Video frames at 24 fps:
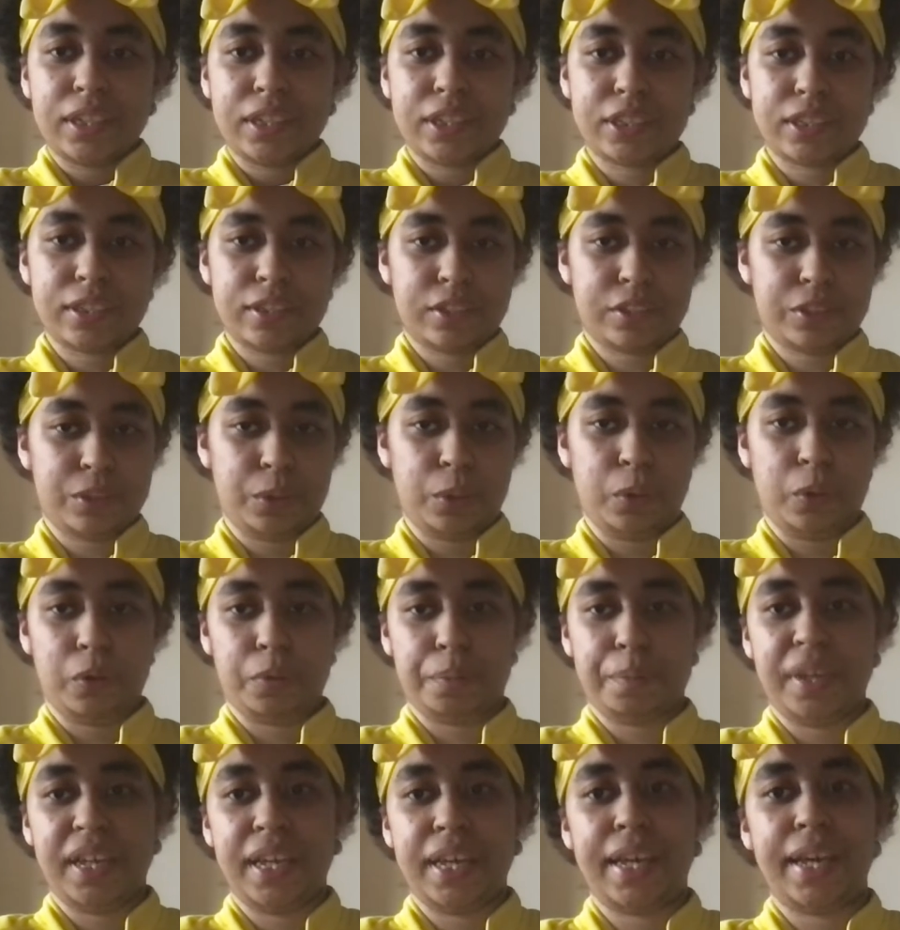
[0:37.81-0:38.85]
just caught
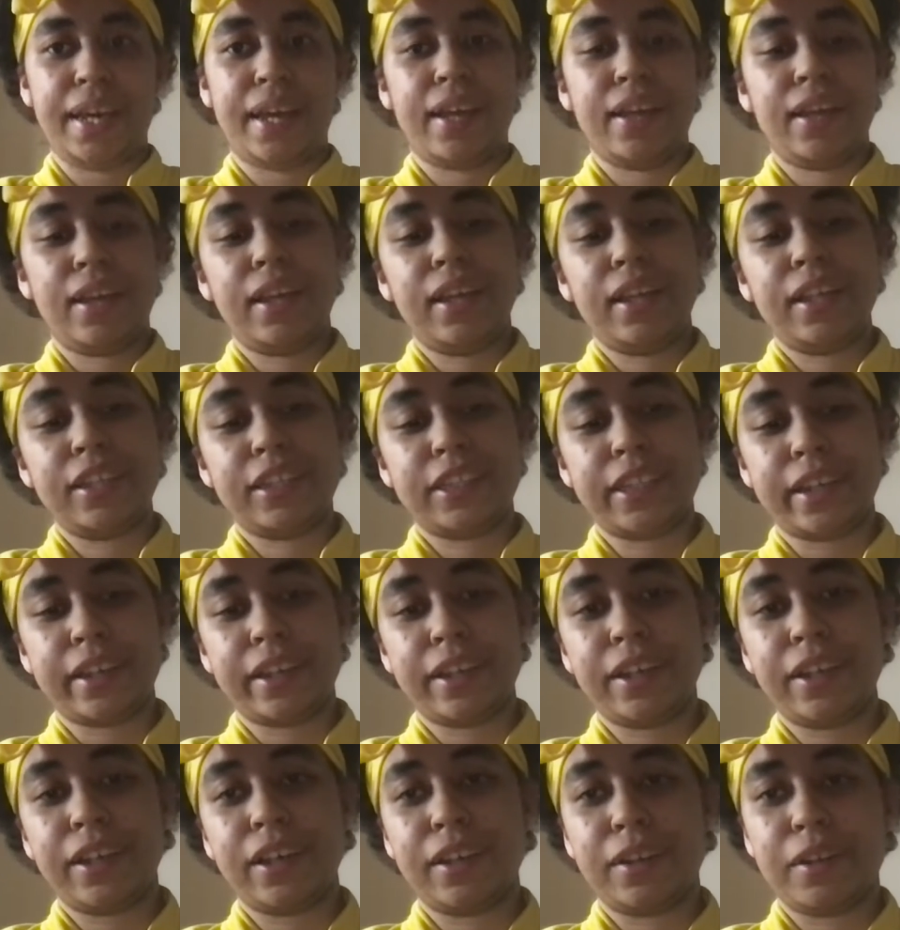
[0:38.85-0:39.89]
me
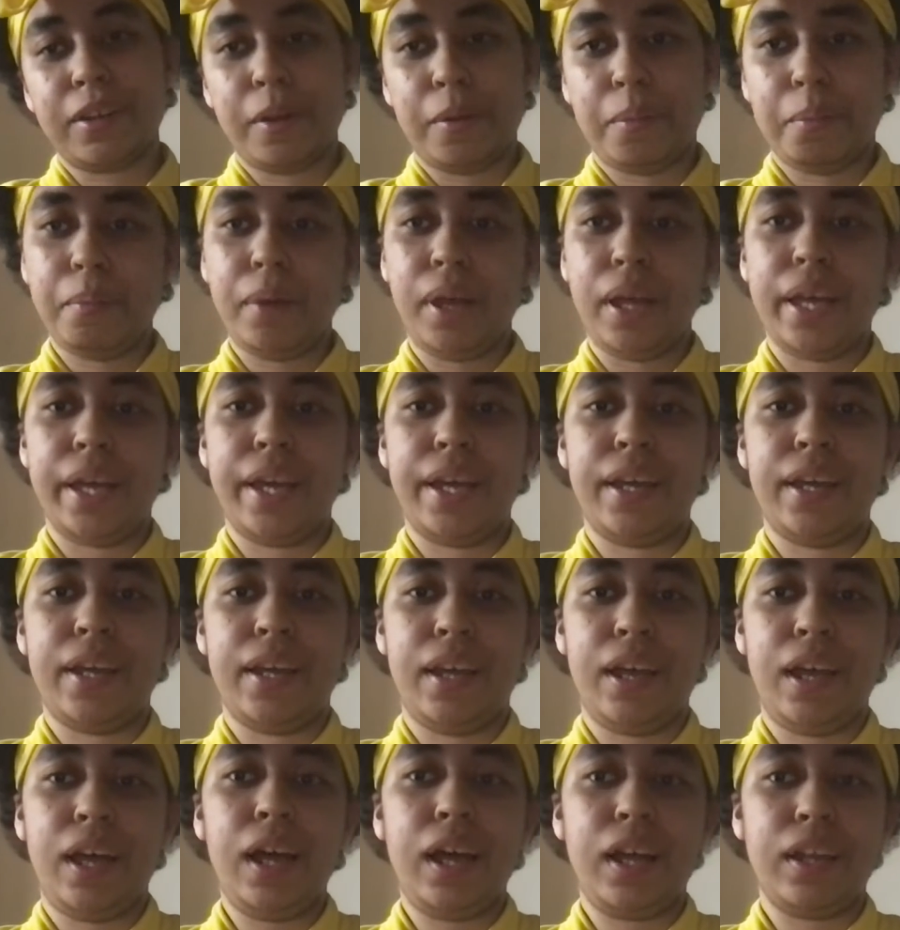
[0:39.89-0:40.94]
checking my
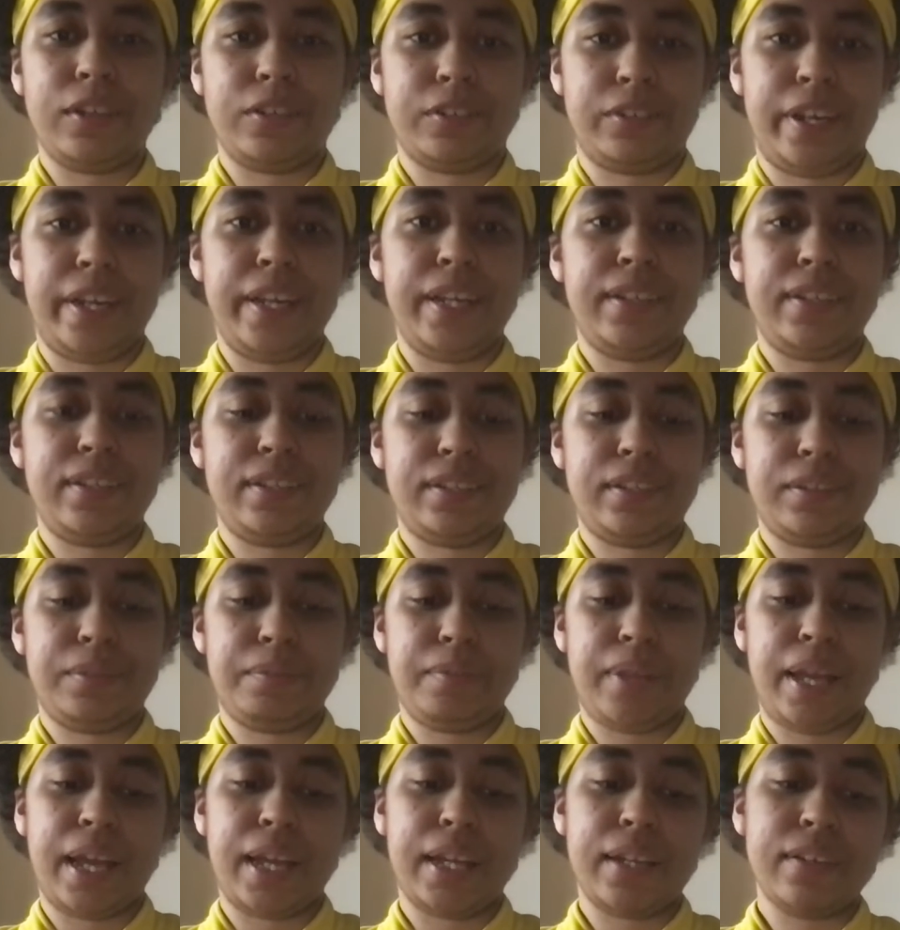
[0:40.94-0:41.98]
heart rate,
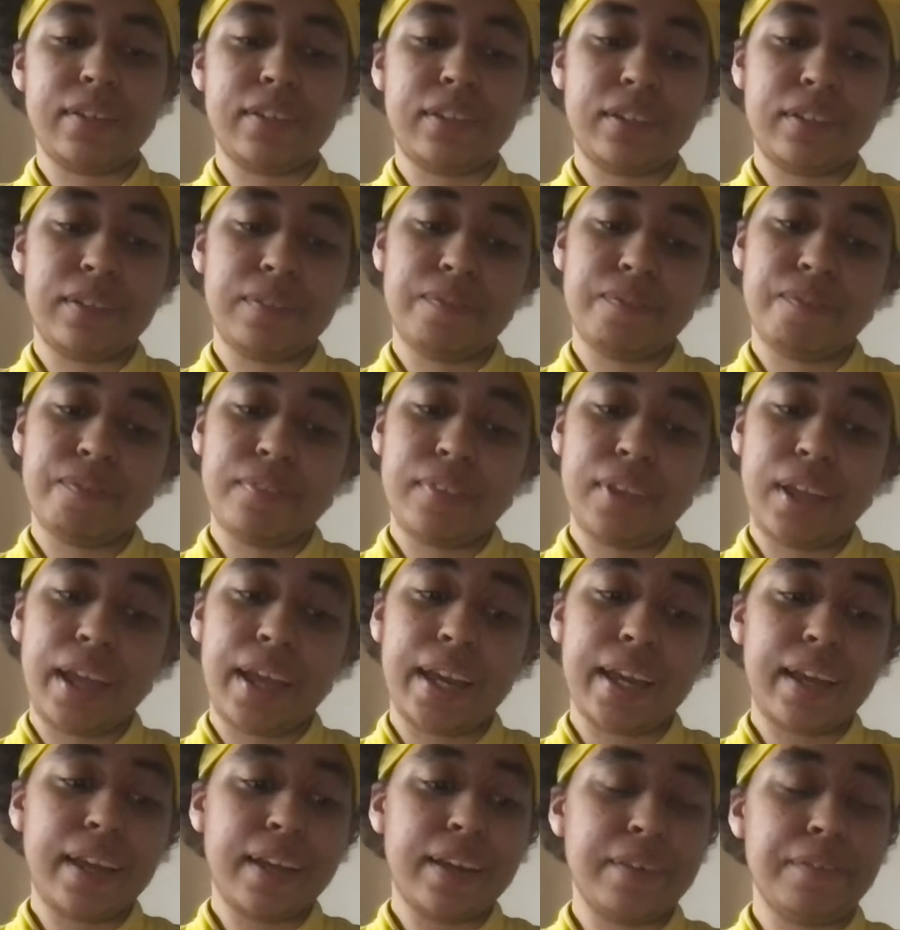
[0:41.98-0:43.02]
and I
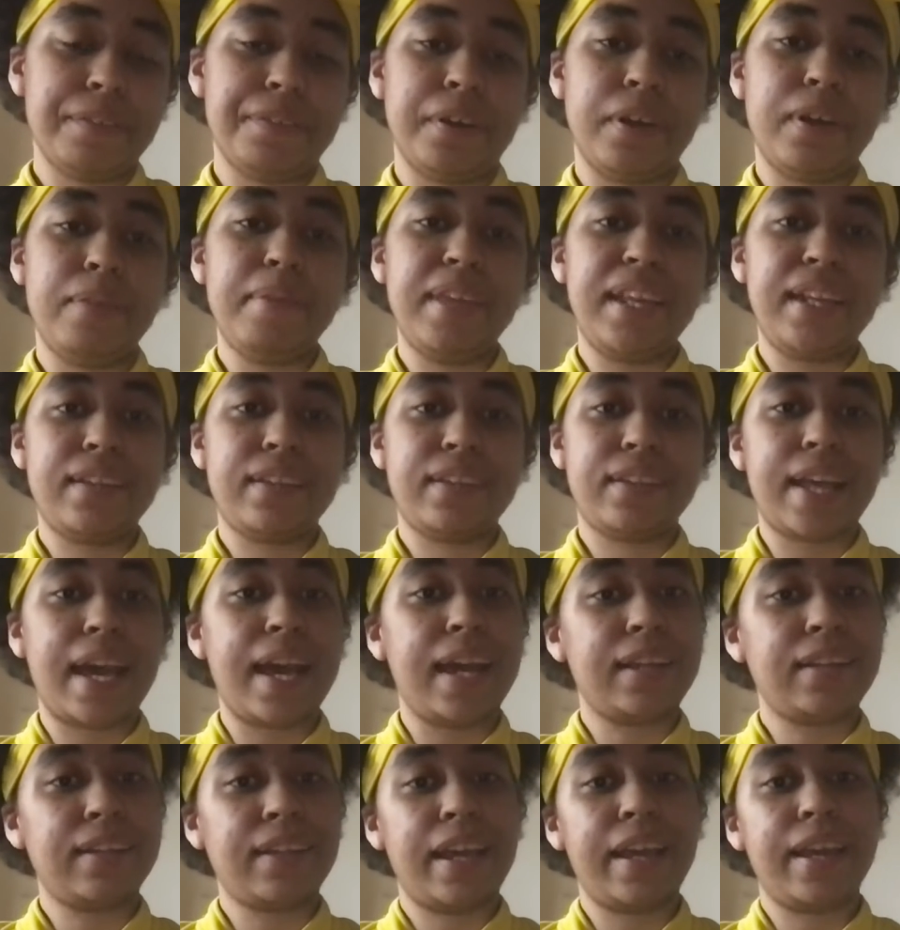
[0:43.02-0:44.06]
can confirm it's
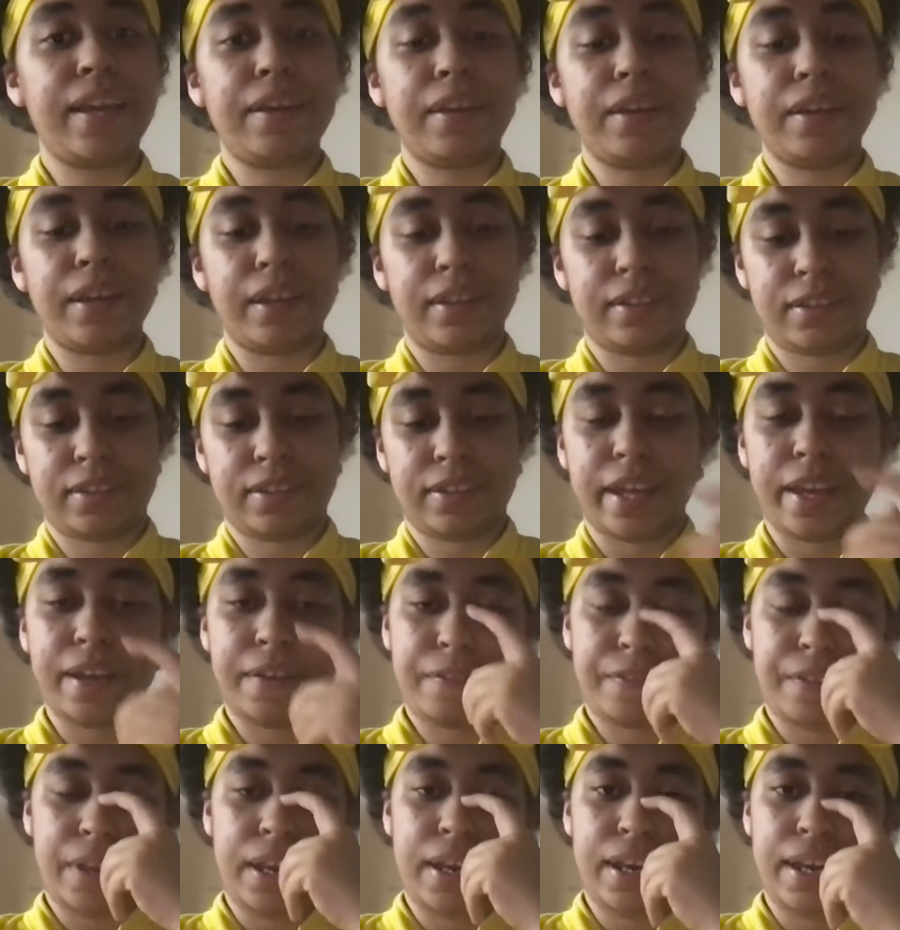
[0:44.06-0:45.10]
at a
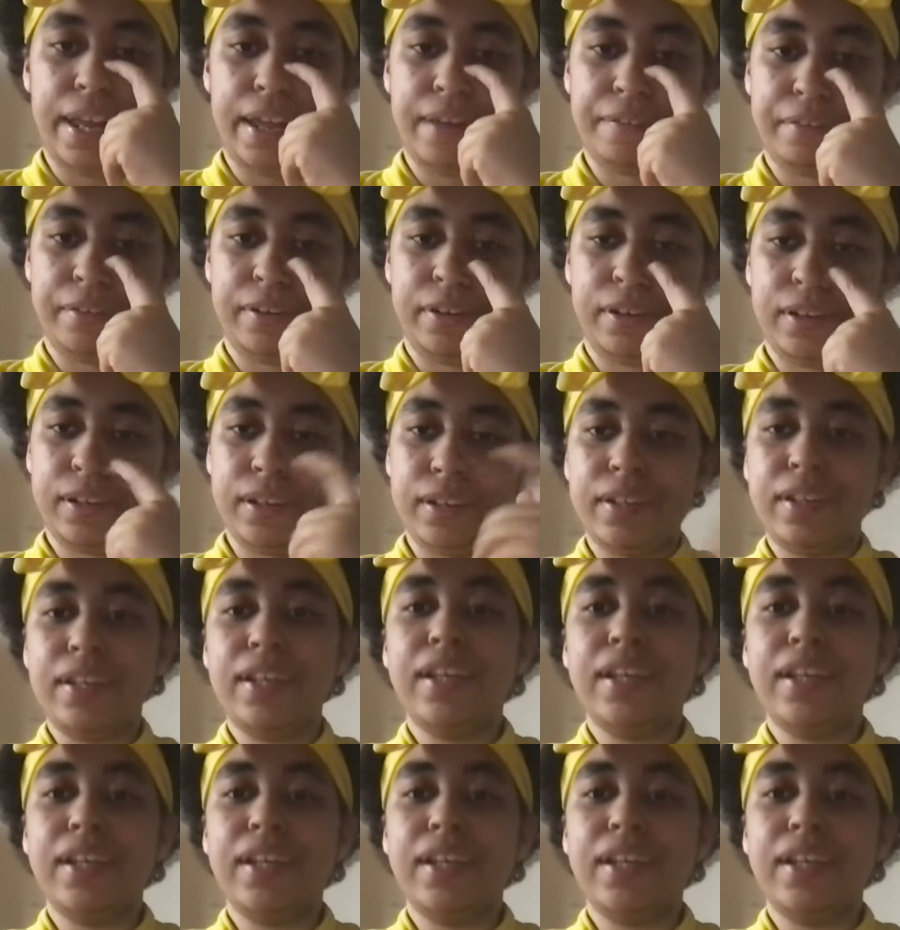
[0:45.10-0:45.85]
safe level.